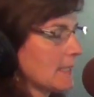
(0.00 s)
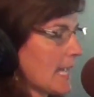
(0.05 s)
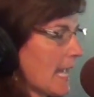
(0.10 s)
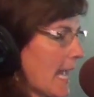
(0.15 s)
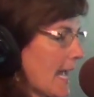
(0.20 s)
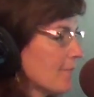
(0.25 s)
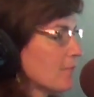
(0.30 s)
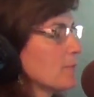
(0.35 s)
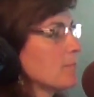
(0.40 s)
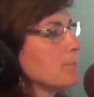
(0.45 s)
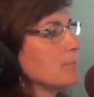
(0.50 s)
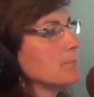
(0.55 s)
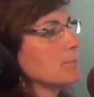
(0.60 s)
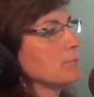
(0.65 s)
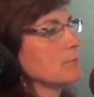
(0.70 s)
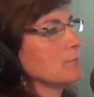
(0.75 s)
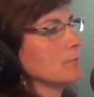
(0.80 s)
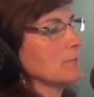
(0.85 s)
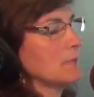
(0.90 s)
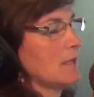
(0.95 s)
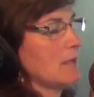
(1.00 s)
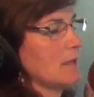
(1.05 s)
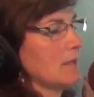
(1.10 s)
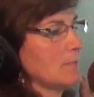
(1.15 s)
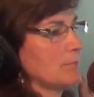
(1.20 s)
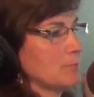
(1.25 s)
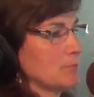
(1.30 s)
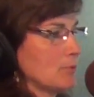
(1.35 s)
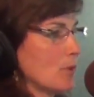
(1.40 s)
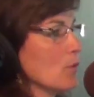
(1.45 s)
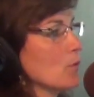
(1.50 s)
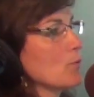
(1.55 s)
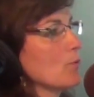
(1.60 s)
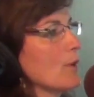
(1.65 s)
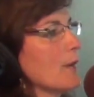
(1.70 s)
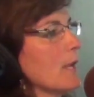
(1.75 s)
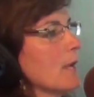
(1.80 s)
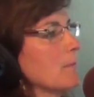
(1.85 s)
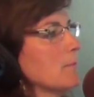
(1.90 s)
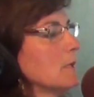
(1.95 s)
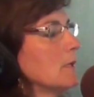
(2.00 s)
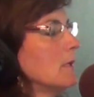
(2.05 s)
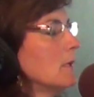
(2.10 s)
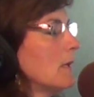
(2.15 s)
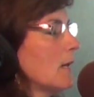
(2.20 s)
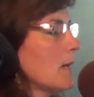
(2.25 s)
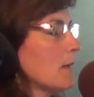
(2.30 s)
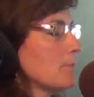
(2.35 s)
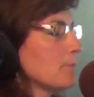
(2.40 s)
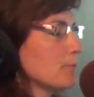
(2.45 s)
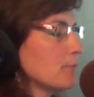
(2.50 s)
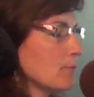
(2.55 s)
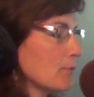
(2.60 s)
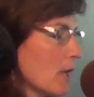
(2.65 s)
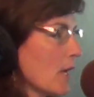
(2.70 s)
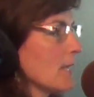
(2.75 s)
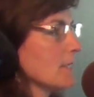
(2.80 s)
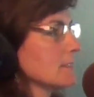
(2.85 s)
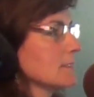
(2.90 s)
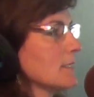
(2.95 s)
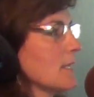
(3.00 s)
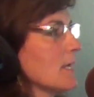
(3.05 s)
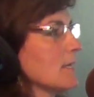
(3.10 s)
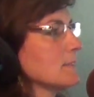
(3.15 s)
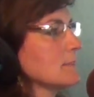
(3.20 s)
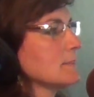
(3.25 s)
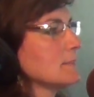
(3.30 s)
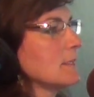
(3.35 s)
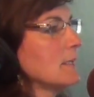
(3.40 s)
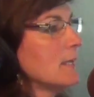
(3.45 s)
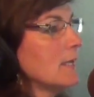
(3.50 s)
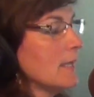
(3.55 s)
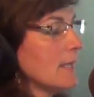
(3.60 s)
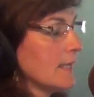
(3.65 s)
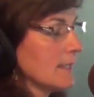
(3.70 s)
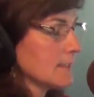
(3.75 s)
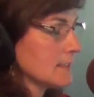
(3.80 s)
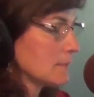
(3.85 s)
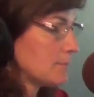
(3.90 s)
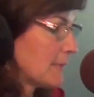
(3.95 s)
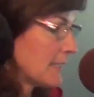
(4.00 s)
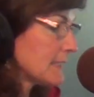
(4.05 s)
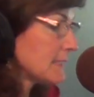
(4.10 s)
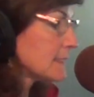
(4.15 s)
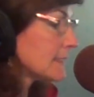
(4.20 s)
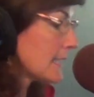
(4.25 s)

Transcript: have a program, a process. It's been